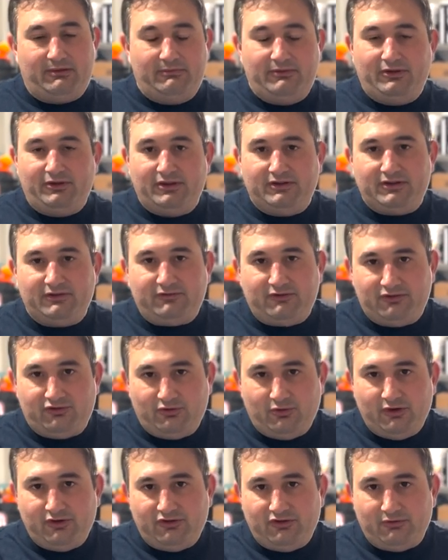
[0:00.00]
a million different
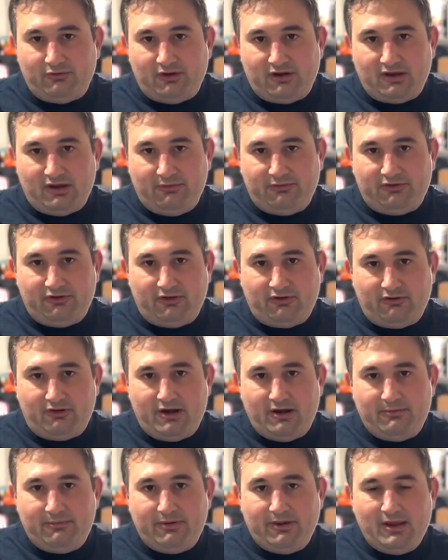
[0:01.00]
choices when it comes to
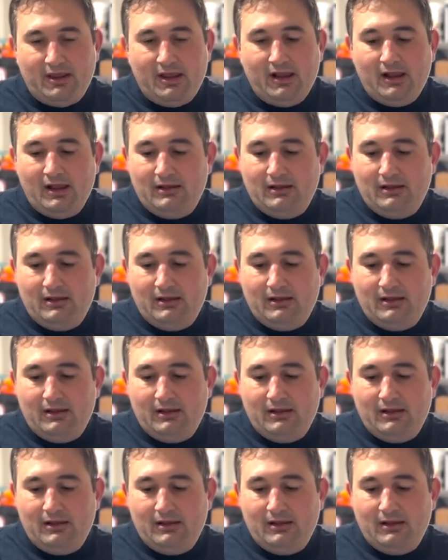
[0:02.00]
grip,